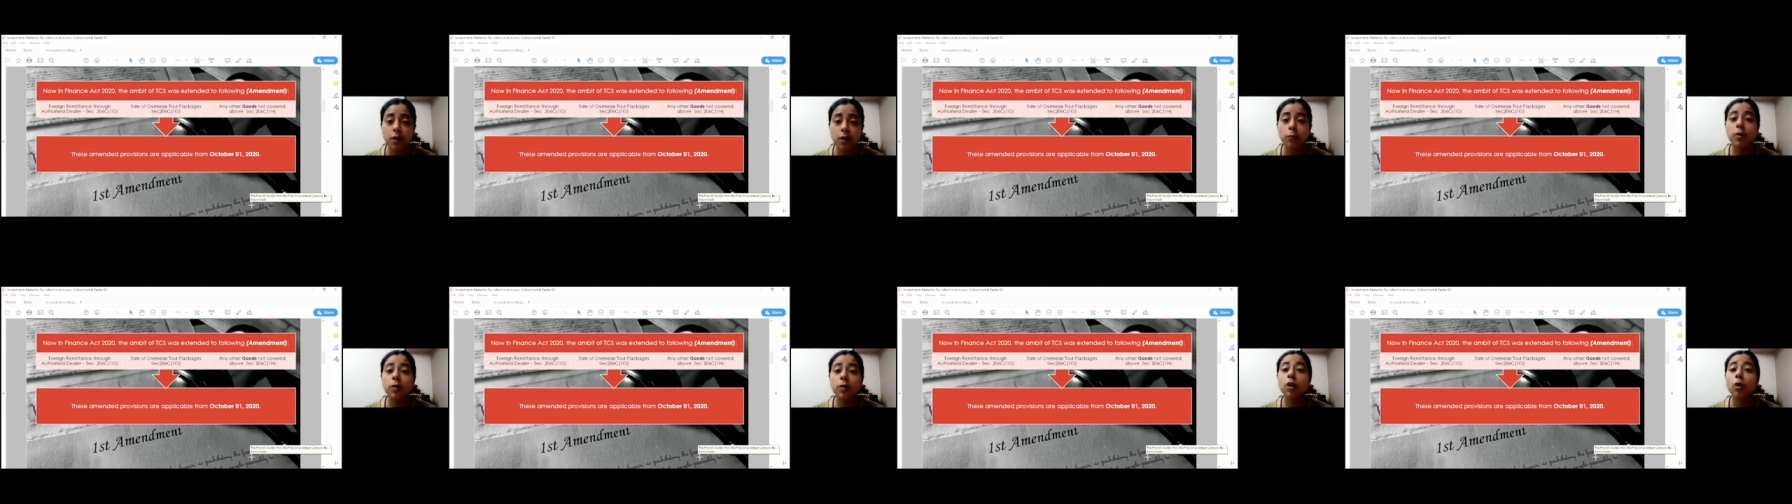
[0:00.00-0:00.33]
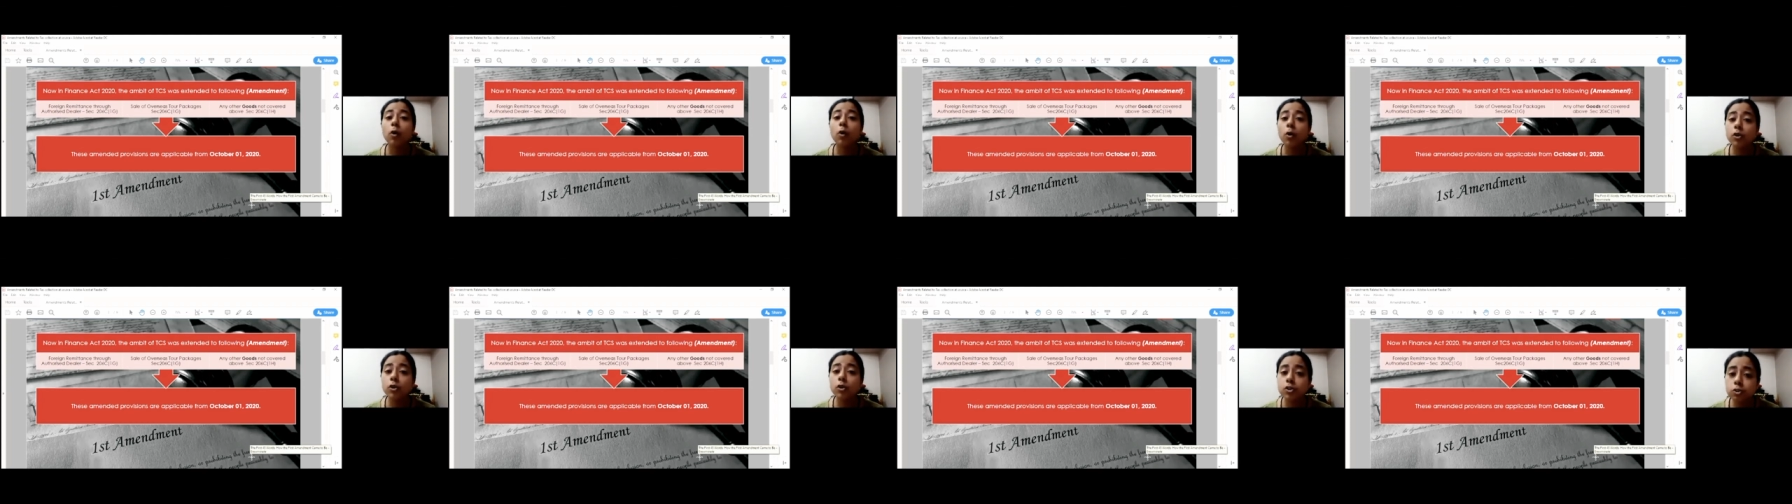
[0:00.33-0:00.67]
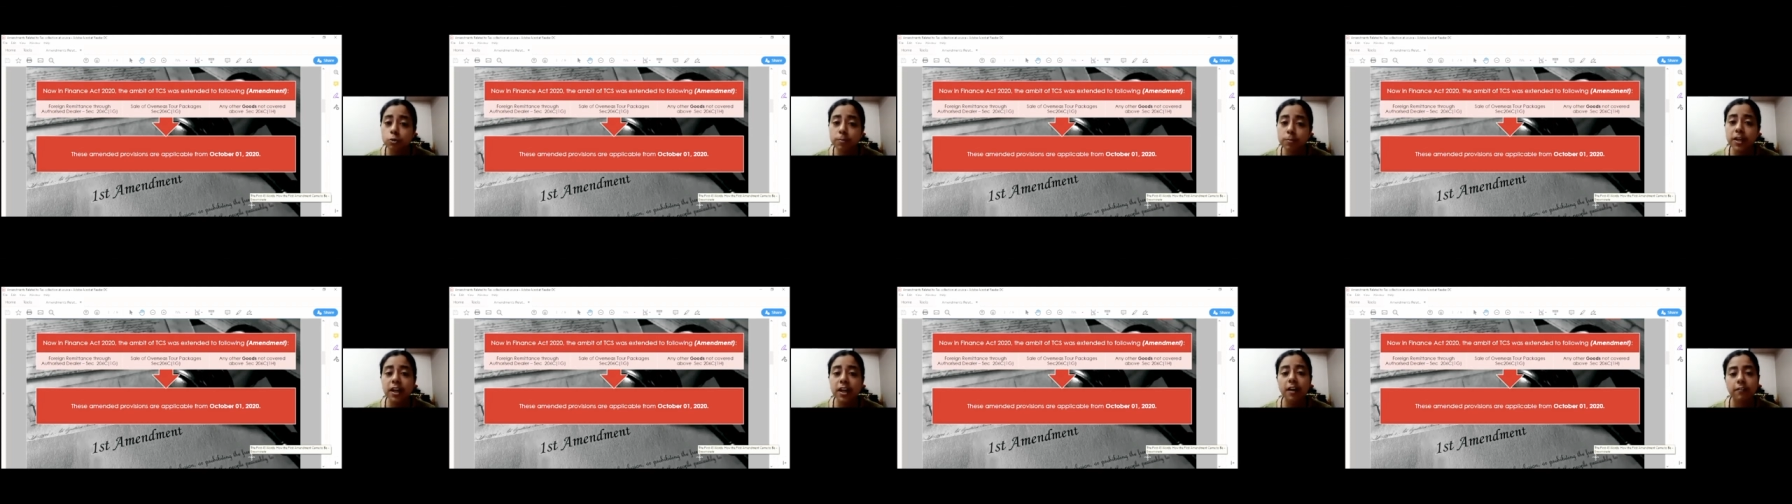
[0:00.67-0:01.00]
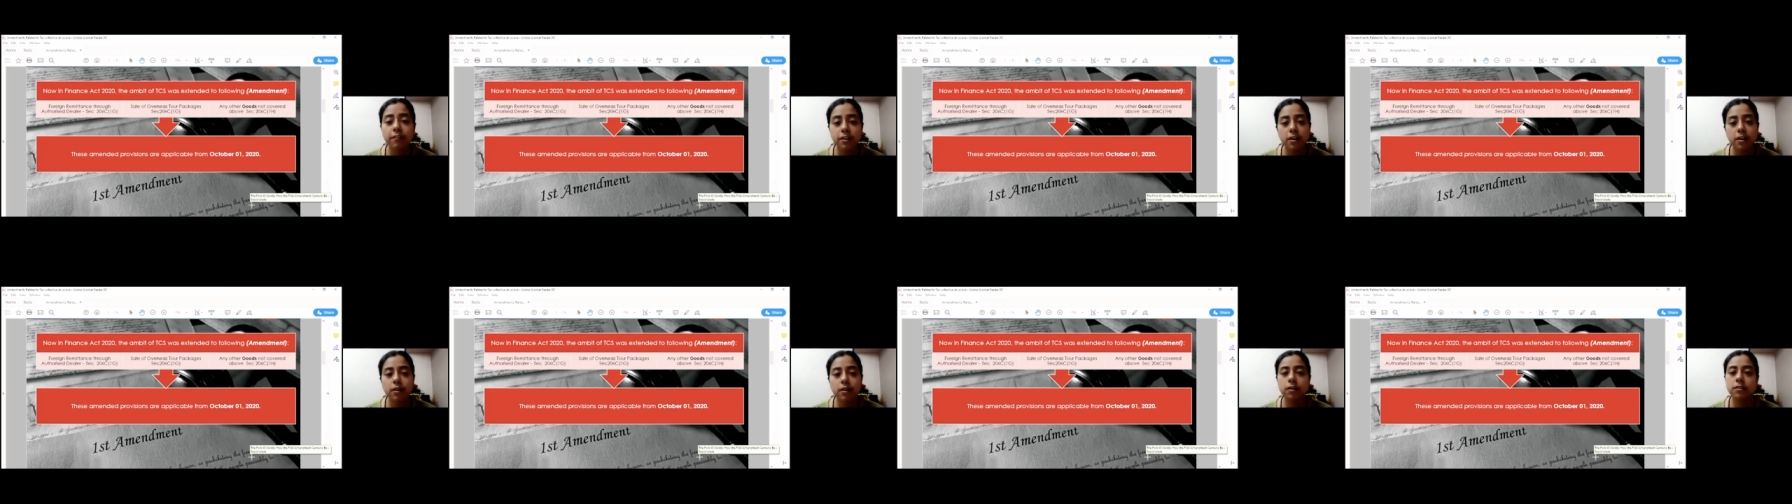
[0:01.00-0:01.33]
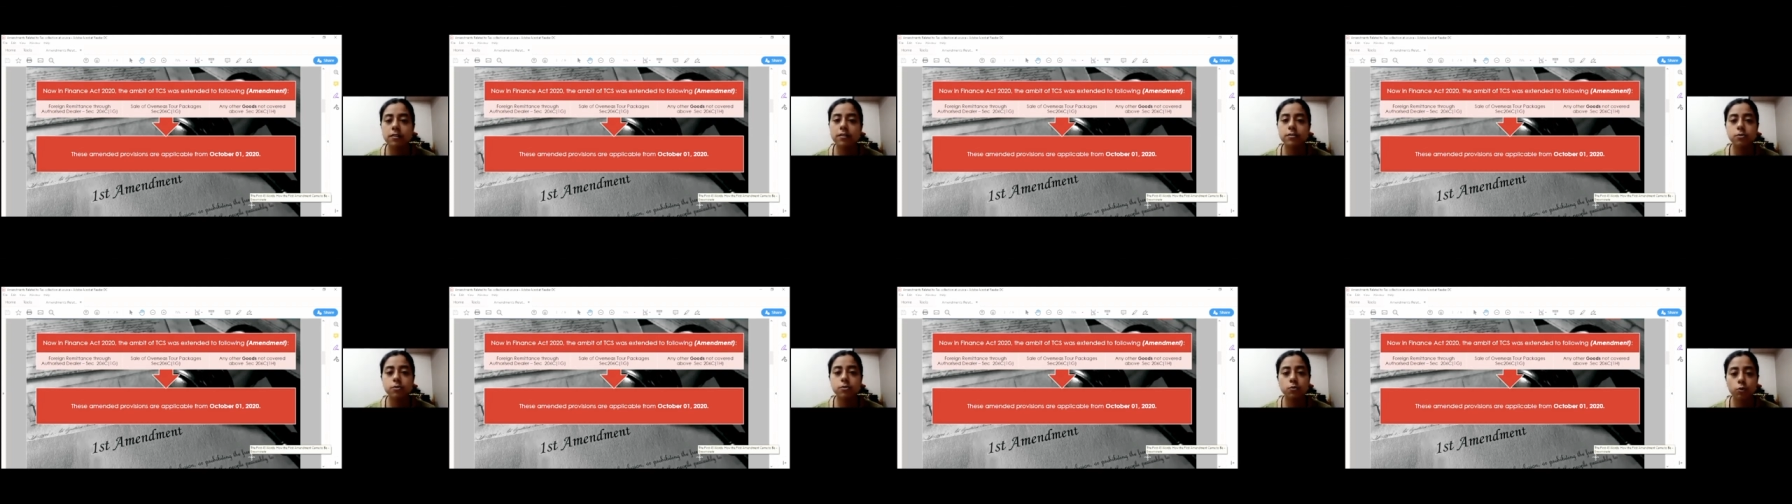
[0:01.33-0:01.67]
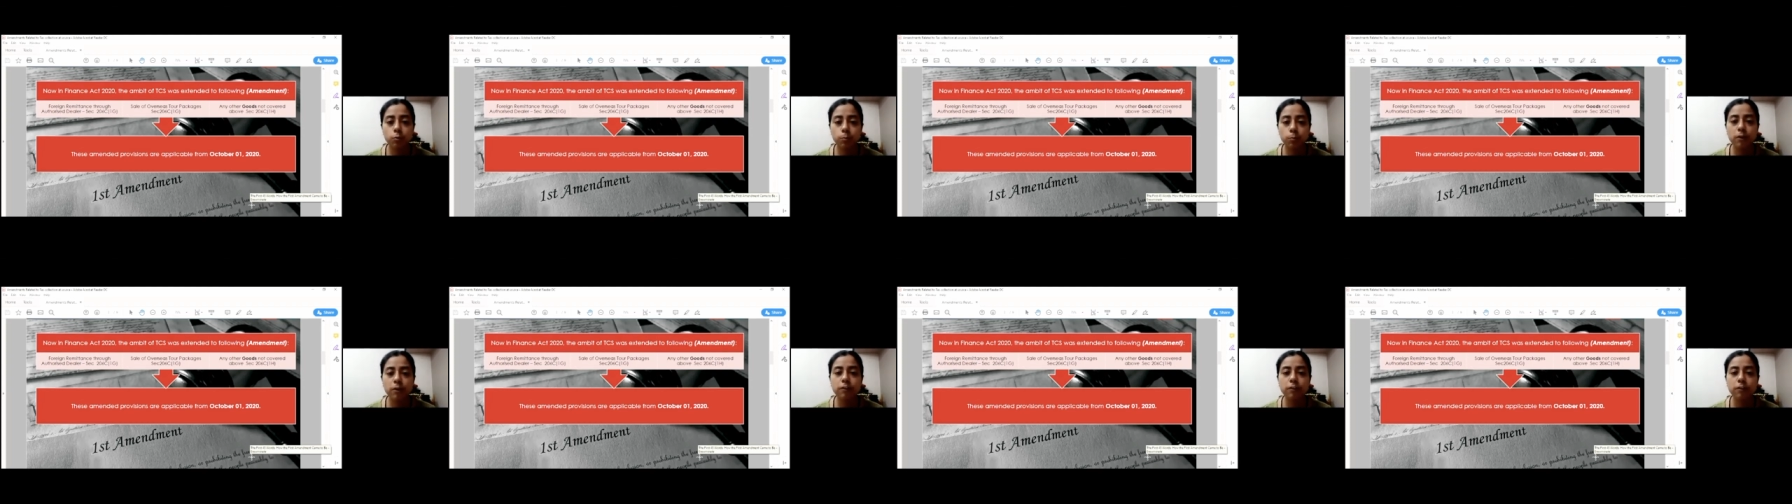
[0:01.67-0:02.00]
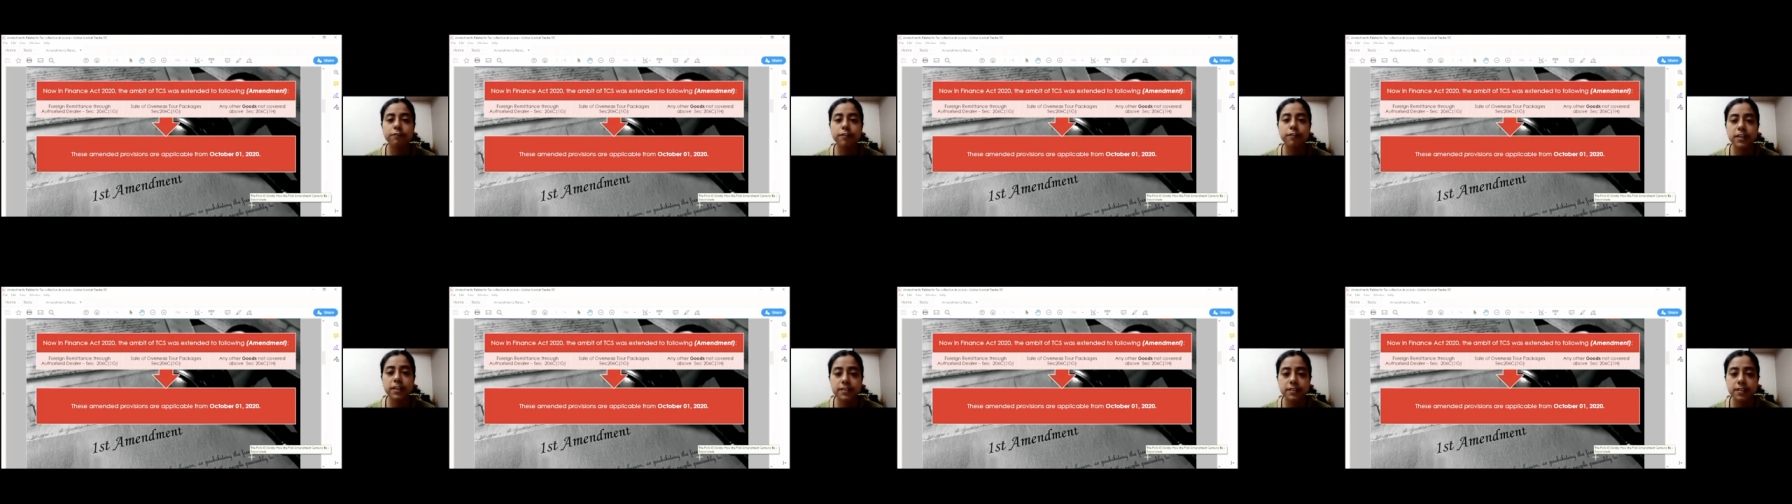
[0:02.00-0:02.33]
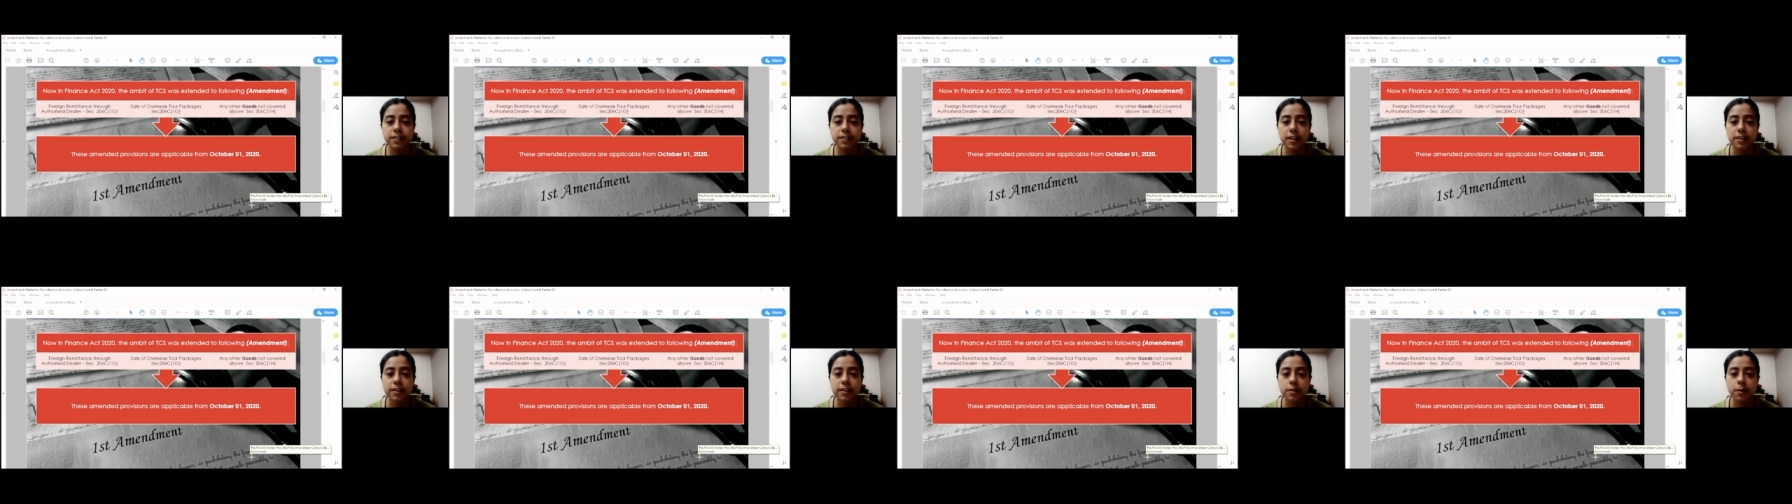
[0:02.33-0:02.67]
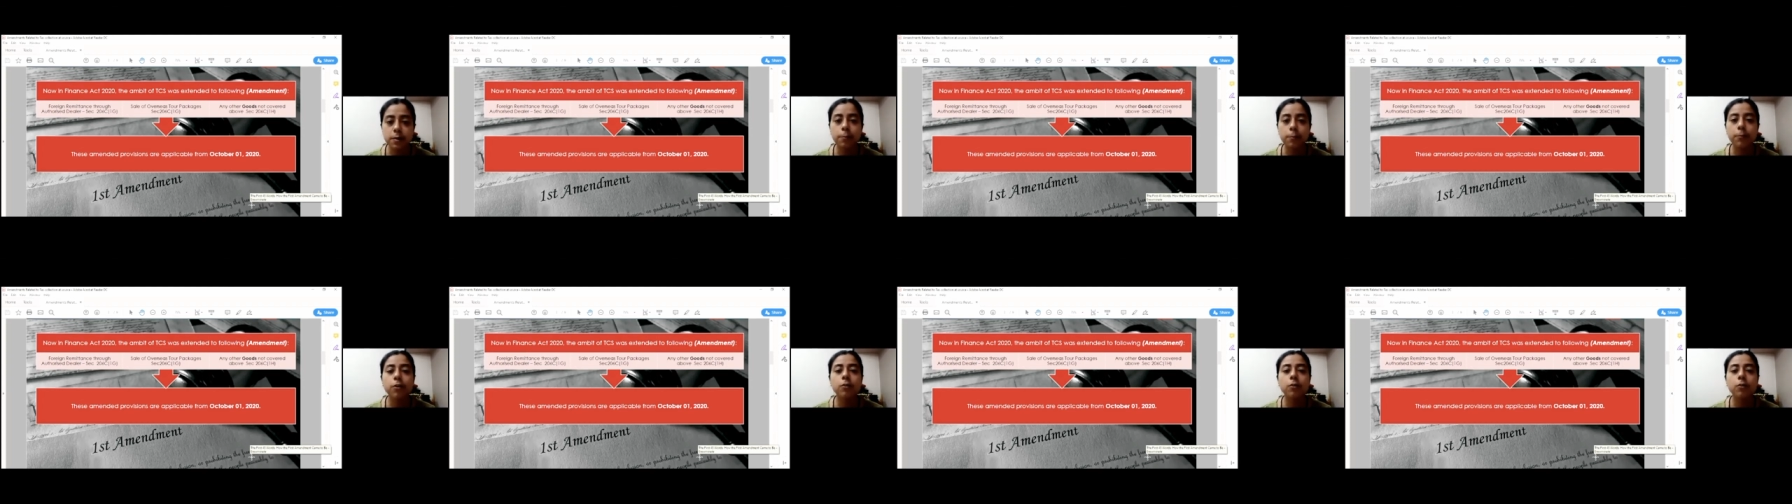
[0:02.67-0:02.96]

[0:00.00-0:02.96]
will also be covered under the scope of TCS,